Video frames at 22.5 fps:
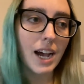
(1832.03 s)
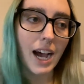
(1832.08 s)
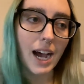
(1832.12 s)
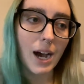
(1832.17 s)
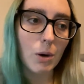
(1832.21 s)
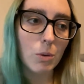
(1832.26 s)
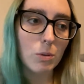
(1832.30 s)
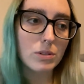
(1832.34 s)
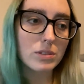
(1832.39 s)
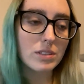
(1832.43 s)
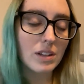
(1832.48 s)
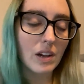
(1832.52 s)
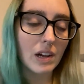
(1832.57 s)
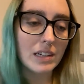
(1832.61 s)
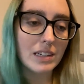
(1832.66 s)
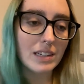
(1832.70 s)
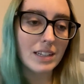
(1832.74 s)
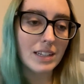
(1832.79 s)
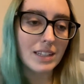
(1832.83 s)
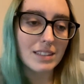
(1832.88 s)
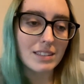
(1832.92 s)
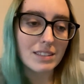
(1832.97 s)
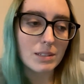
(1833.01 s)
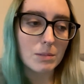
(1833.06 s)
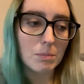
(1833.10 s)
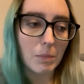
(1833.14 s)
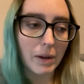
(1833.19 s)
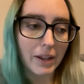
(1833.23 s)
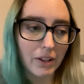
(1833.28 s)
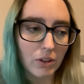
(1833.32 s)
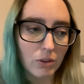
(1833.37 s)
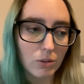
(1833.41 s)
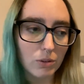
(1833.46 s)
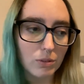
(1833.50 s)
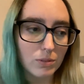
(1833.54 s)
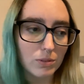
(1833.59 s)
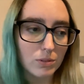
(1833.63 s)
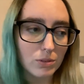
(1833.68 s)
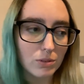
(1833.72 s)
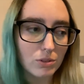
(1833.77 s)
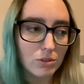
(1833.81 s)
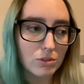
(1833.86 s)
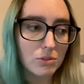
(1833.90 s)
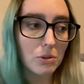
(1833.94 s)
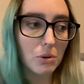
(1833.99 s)
I was kind of into Michael,
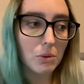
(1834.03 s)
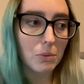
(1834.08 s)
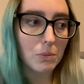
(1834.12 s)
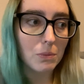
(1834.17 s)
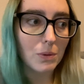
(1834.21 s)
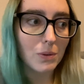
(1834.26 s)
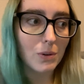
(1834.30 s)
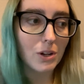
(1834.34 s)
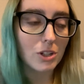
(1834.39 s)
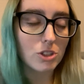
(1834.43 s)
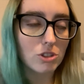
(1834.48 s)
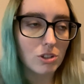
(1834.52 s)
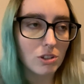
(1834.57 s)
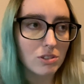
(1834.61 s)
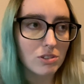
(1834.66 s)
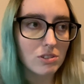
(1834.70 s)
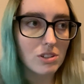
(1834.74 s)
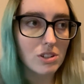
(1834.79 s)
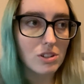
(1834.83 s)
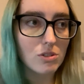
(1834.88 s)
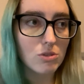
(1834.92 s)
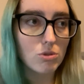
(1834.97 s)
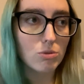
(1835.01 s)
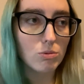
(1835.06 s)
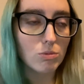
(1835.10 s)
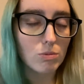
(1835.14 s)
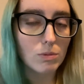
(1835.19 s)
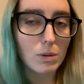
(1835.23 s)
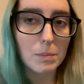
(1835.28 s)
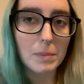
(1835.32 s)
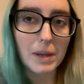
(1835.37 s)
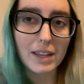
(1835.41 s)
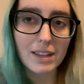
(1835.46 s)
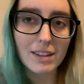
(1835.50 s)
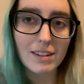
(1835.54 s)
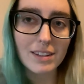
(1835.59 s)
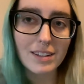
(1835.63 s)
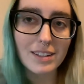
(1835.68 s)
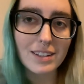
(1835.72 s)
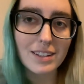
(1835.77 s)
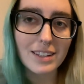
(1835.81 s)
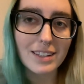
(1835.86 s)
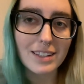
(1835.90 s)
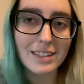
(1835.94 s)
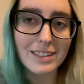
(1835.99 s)
so adjusting to Rebecca
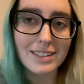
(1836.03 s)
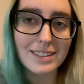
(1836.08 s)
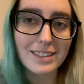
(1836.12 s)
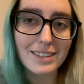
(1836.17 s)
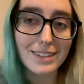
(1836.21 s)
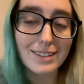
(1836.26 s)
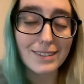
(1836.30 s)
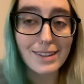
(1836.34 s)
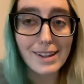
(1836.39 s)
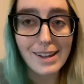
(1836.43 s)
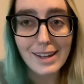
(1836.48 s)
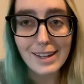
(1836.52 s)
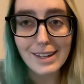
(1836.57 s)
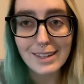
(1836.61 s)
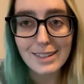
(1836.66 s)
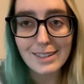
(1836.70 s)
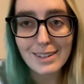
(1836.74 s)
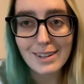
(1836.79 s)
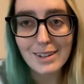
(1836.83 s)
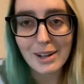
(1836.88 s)
is a lot,